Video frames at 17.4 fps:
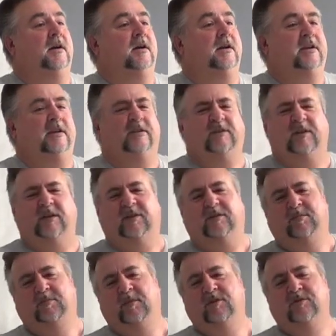It
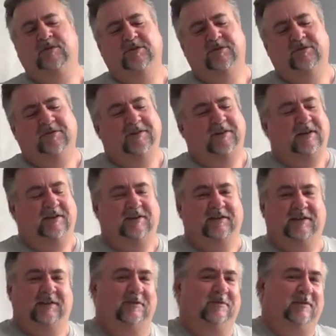does motion
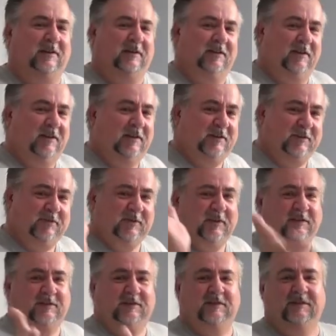tracking. It recognizes
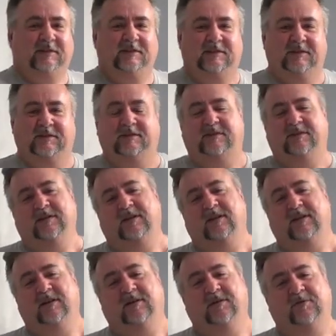faces.
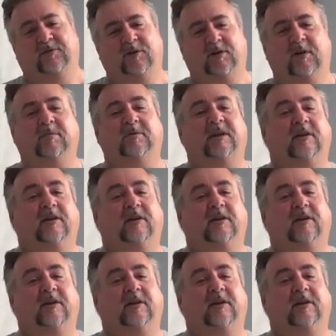For a couple